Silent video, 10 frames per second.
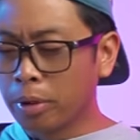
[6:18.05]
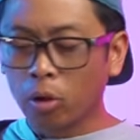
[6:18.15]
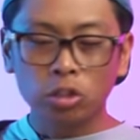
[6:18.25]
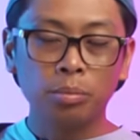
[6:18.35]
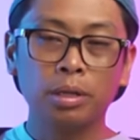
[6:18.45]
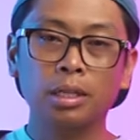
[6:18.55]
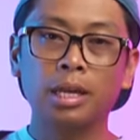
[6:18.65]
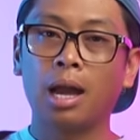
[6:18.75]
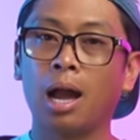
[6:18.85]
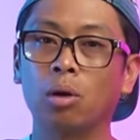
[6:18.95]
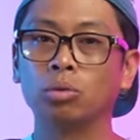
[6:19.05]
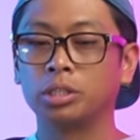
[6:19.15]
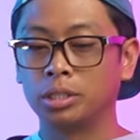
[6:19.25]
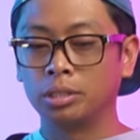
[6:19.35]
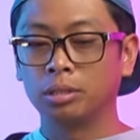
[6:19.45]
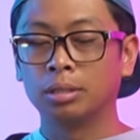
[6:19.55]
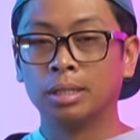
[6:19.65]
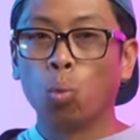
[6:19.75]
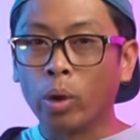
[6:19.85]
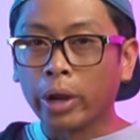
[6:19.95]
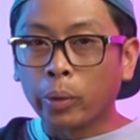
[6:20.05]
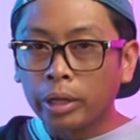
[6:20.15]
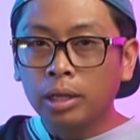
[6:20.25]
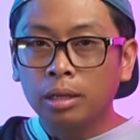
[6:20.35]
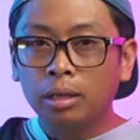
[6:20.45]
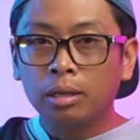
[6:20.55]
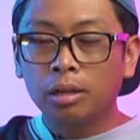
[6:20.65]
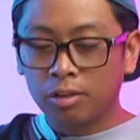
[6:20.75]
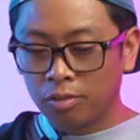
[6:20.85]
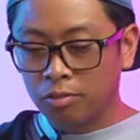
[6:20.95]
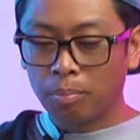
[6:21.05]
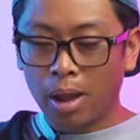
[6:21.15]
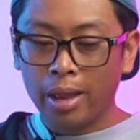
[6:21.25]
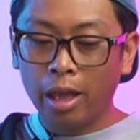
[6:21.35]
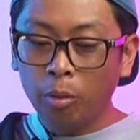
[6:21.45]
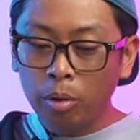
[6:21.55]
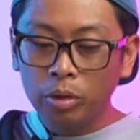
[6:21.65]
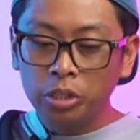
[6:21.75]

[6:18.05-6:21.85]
But ultimately, I was still wary of my elbow